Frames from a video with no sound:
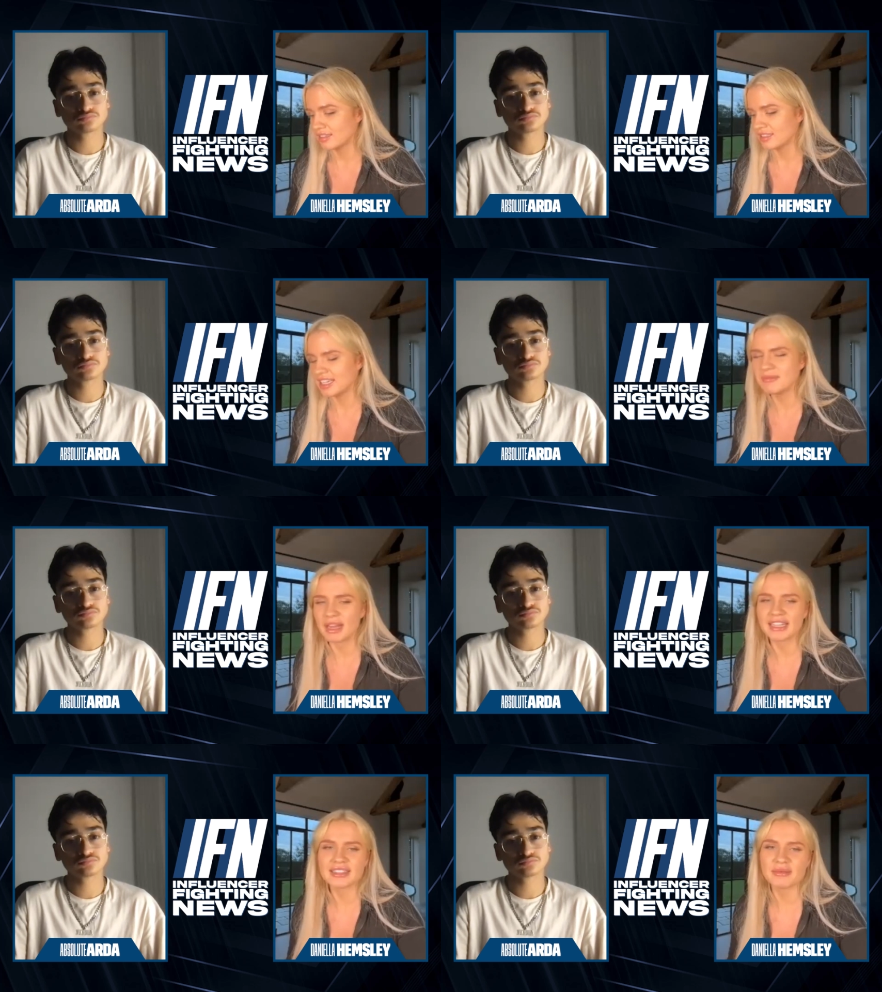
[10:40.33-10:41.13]
Speaker 1: yeah,
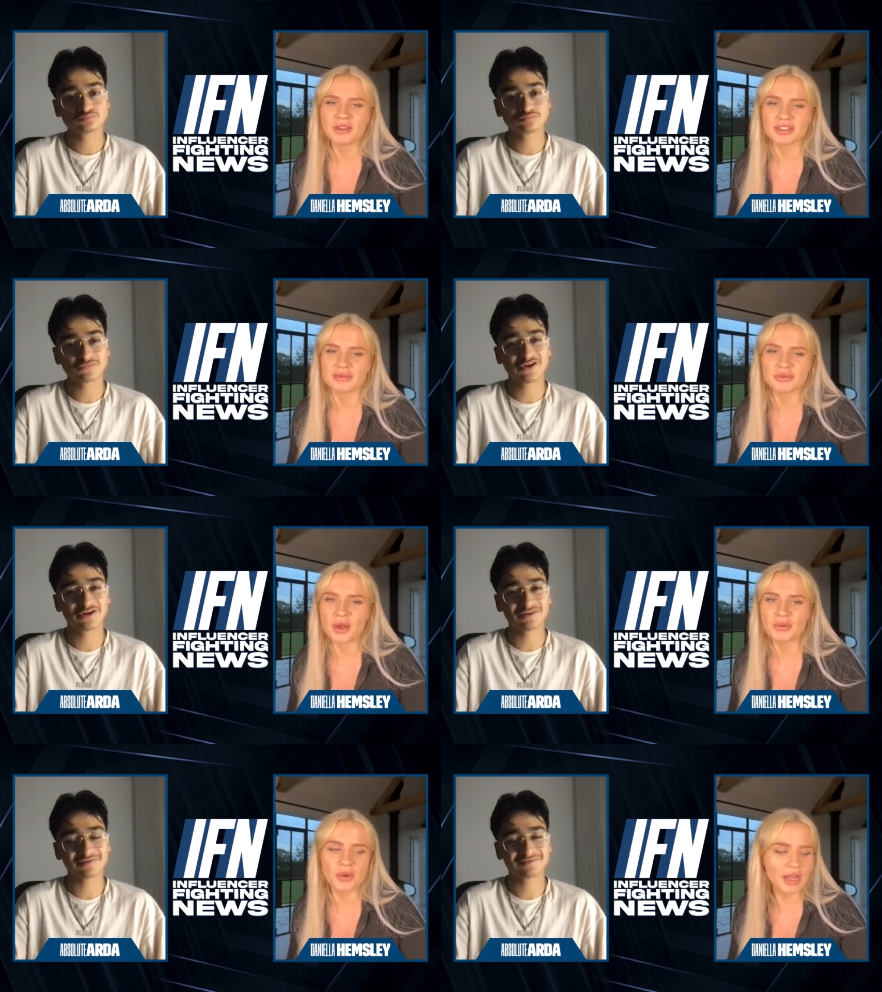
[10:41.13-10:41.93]
man, to be honest, I'm,
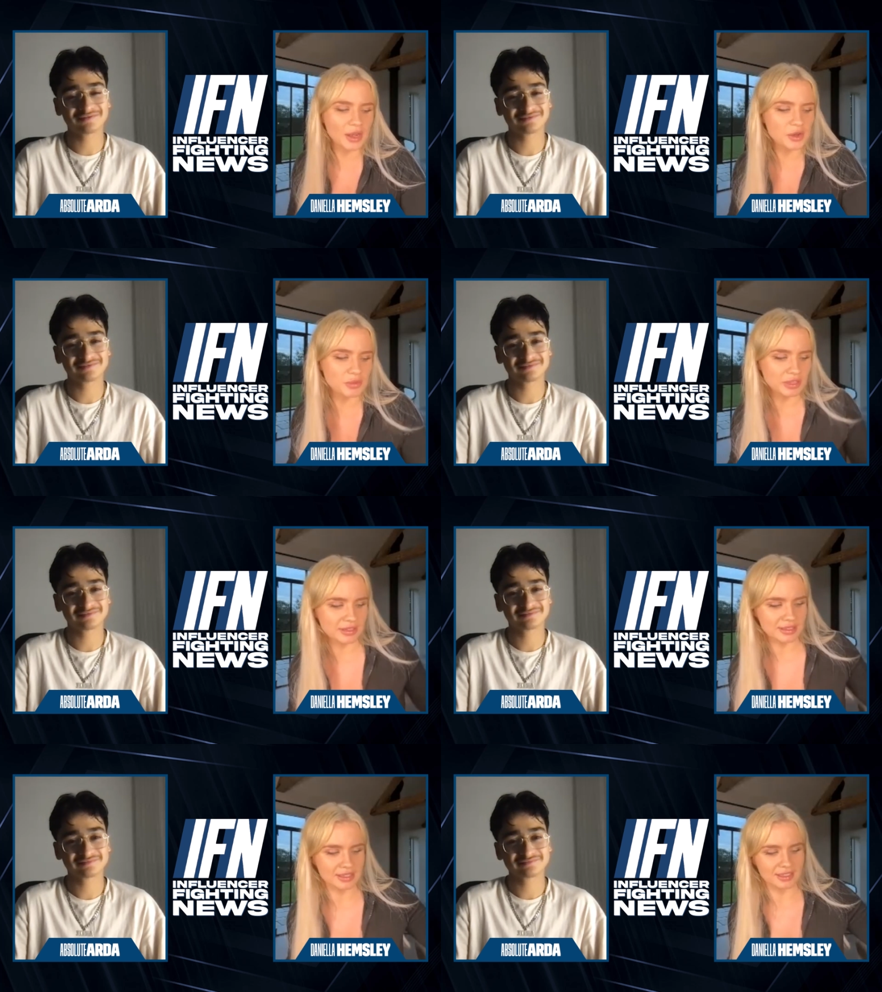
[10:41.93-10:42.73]
I'm quite
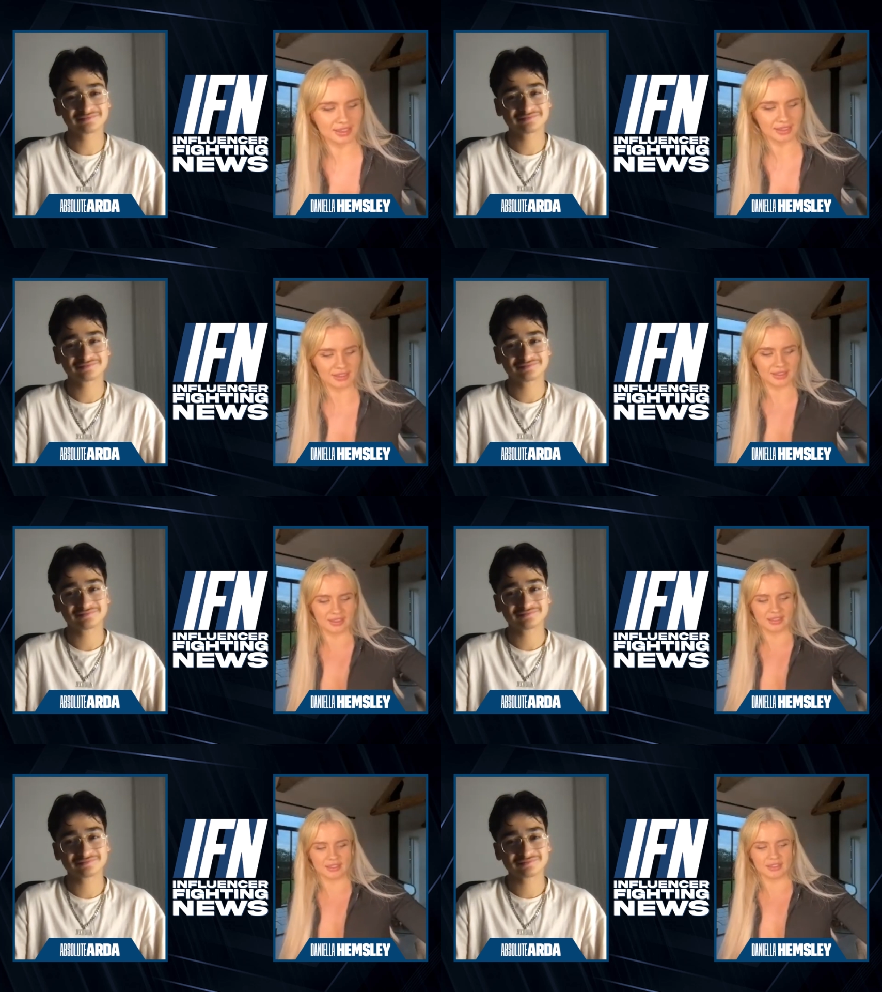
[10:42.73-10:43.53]
open to
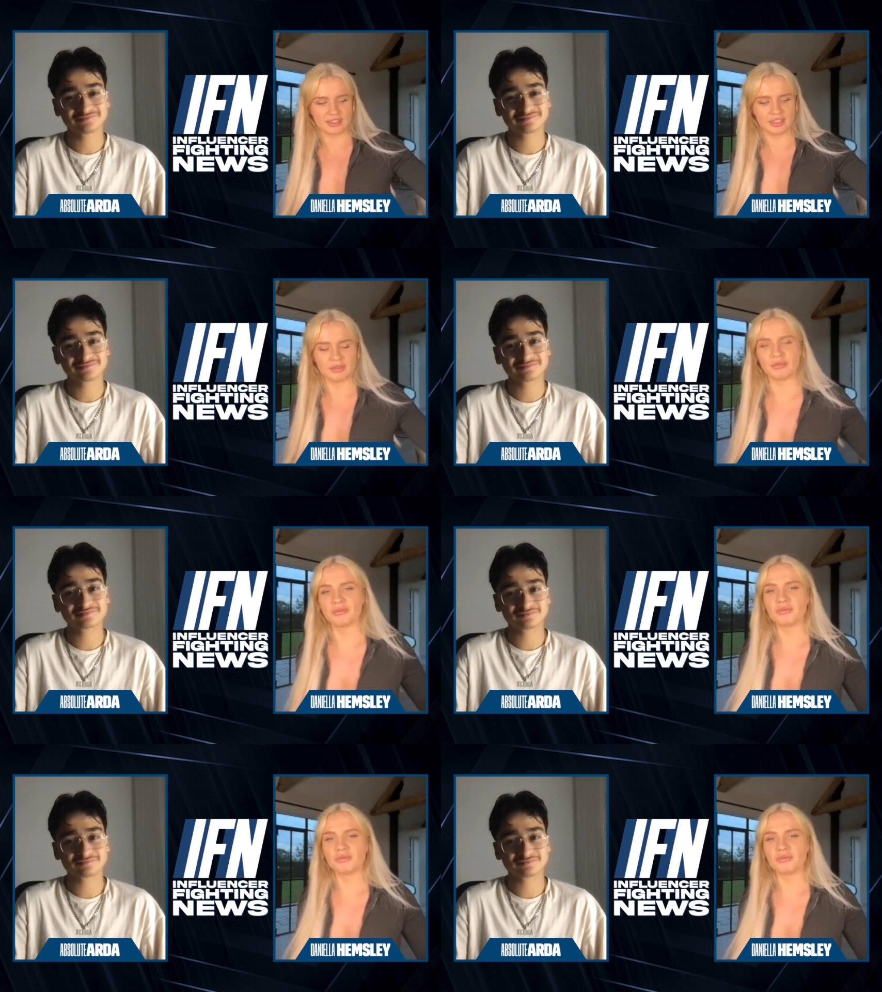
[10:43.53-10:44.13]
to